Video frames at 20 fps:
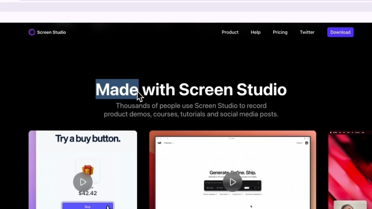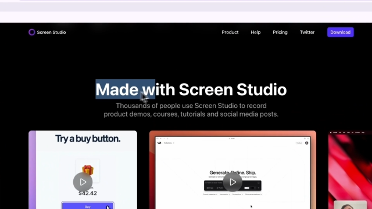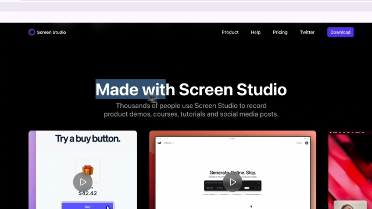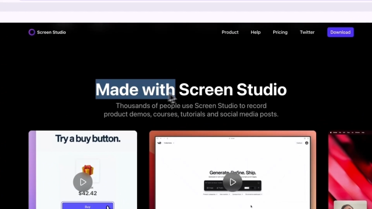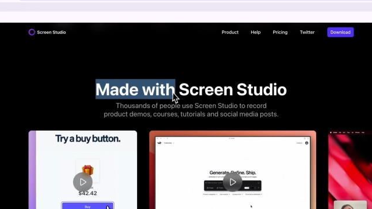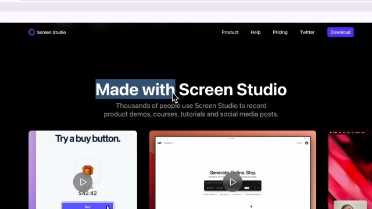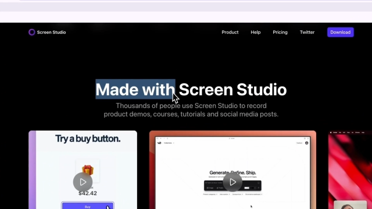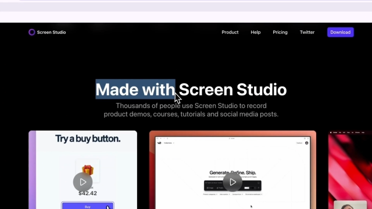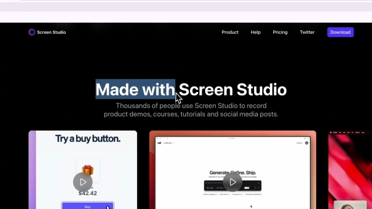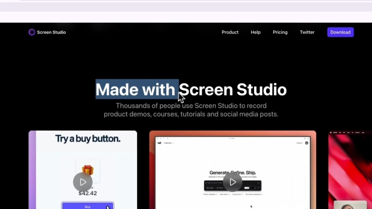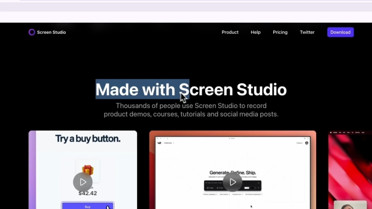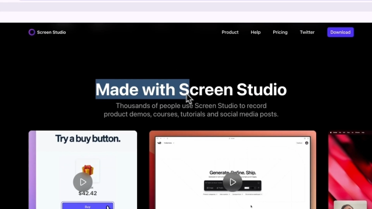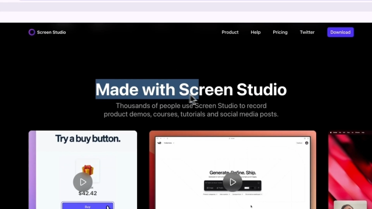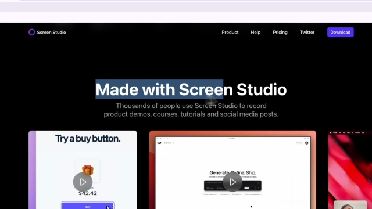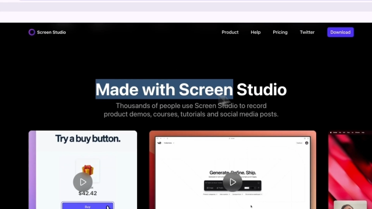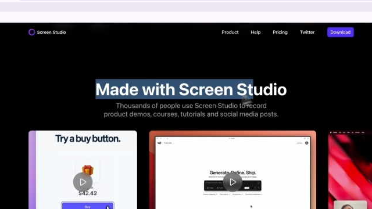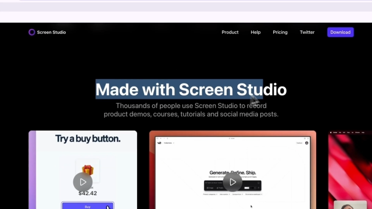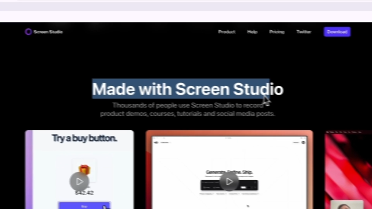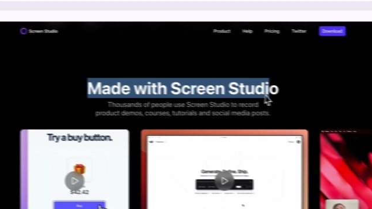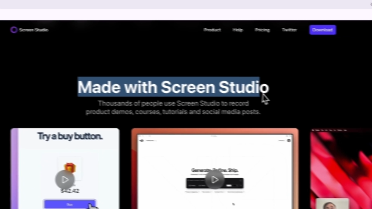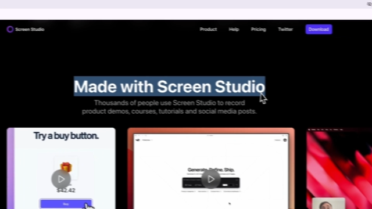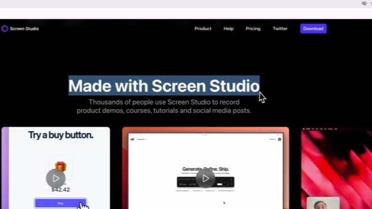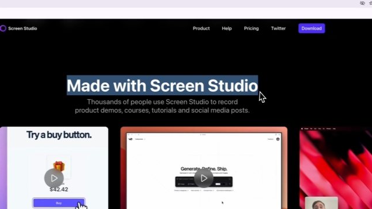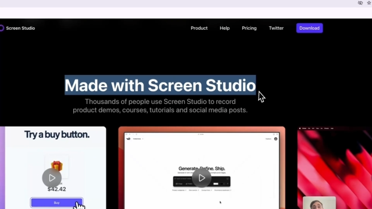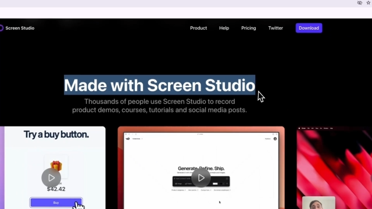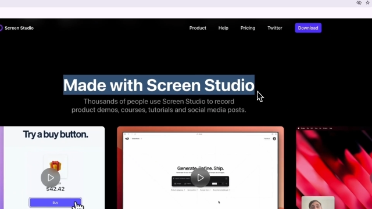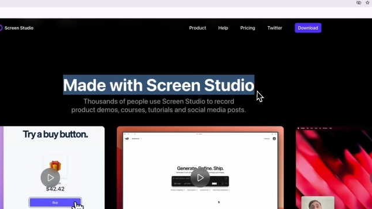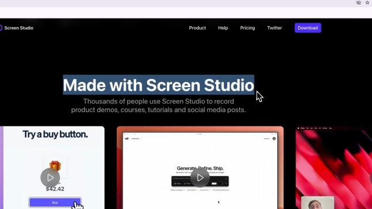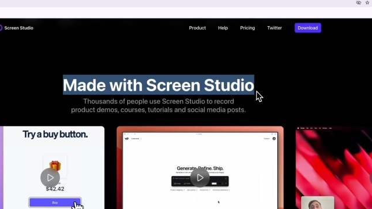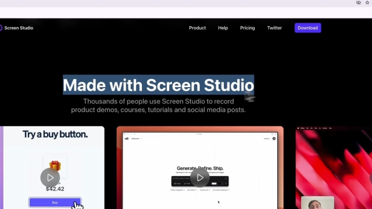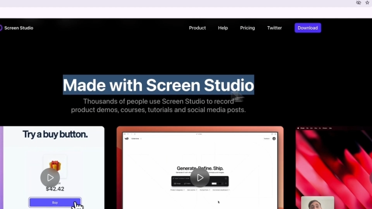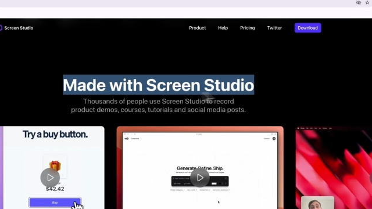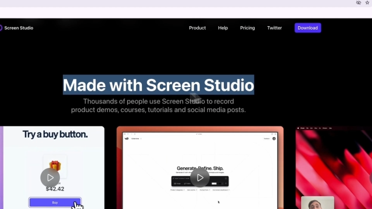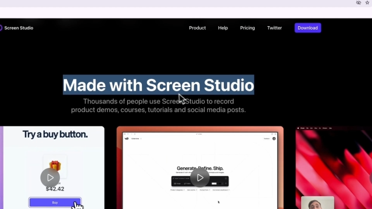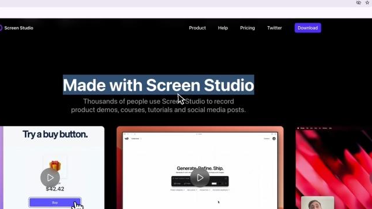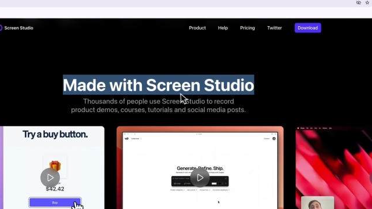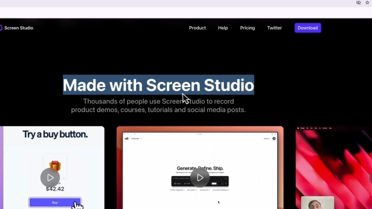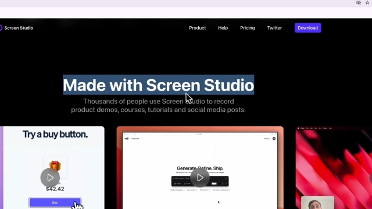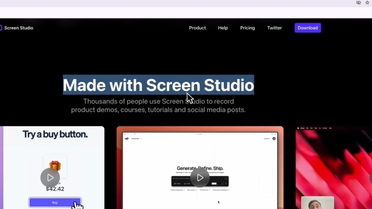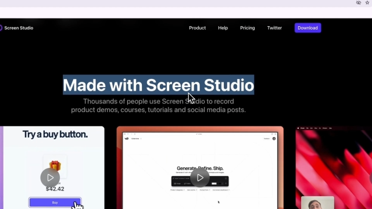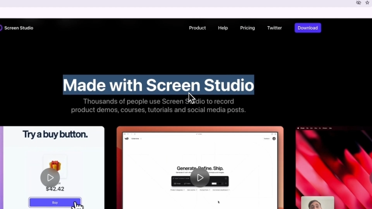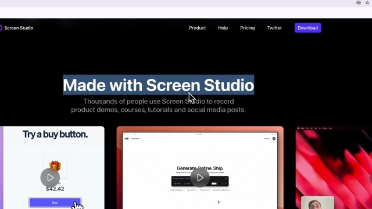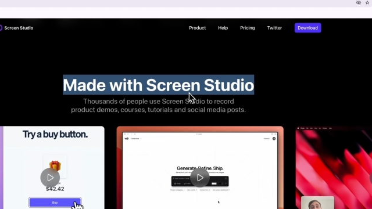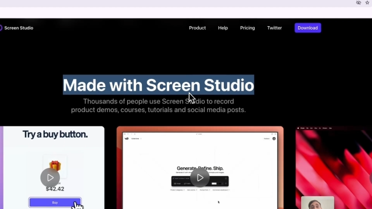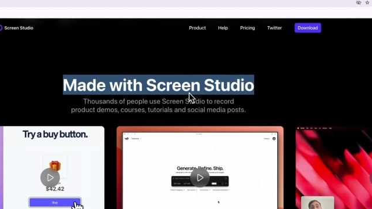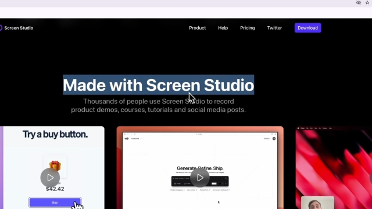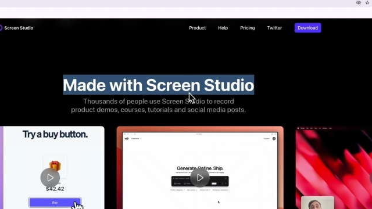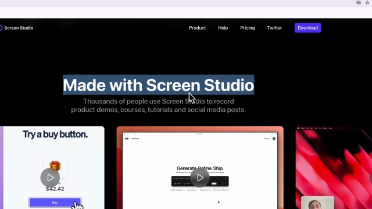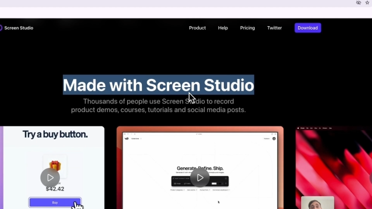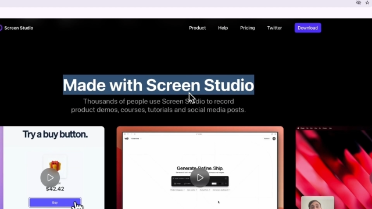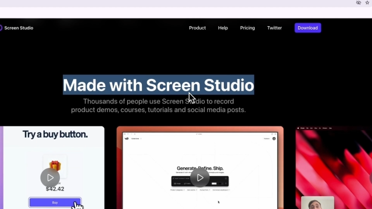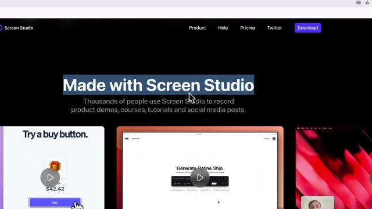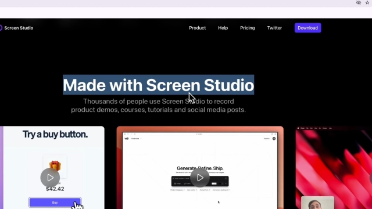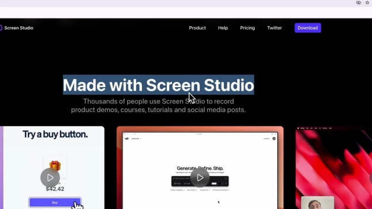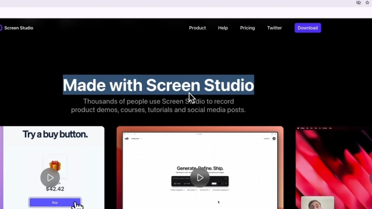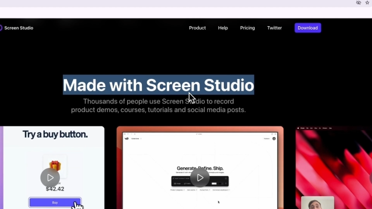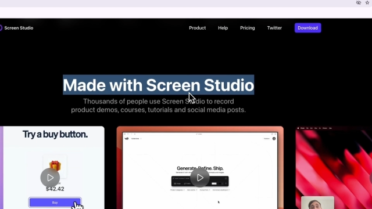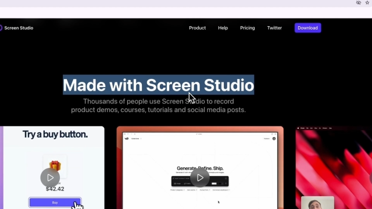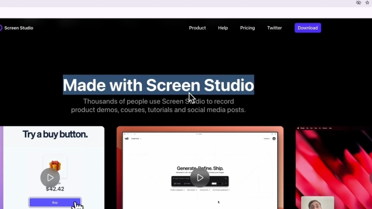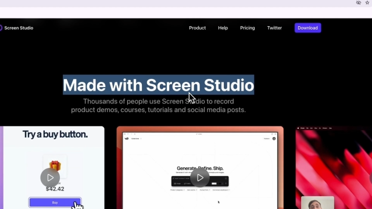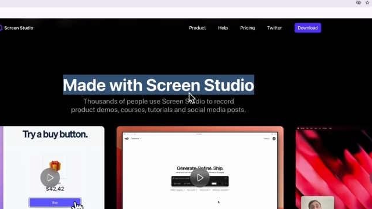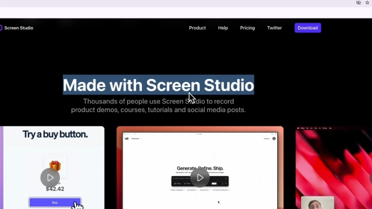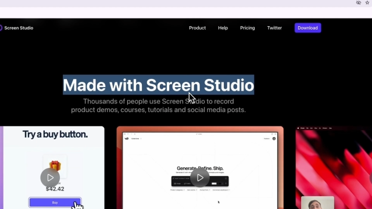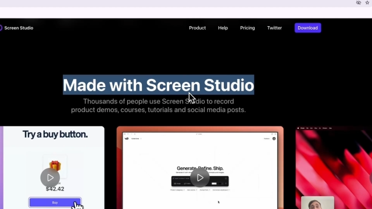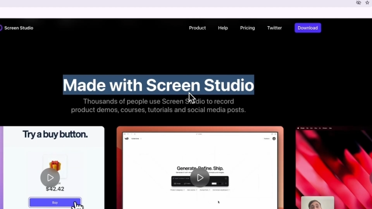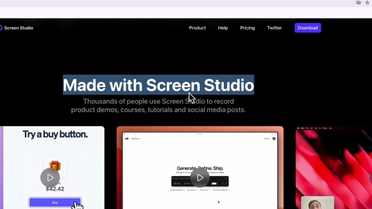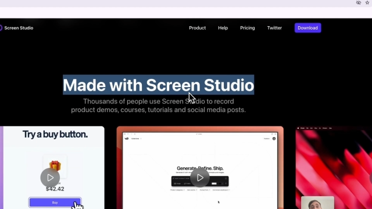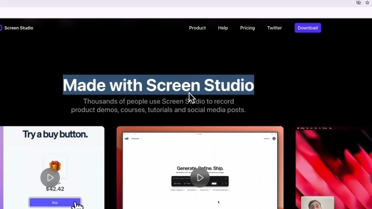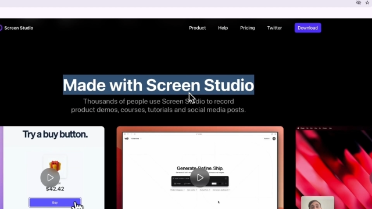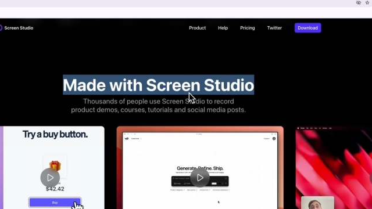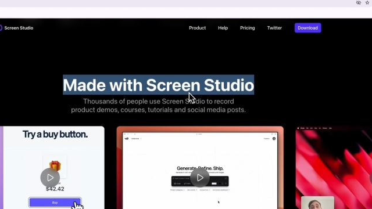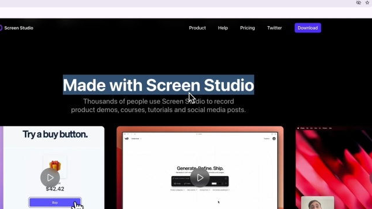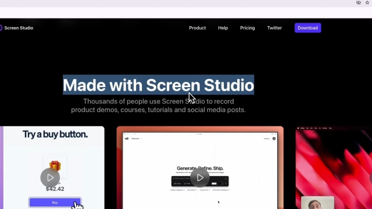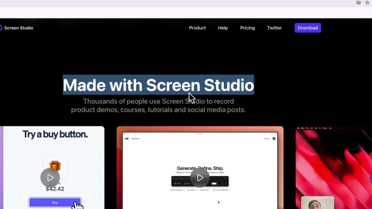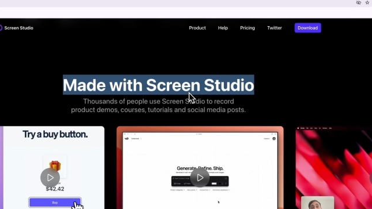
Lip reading: Nobody's mouth can be seen.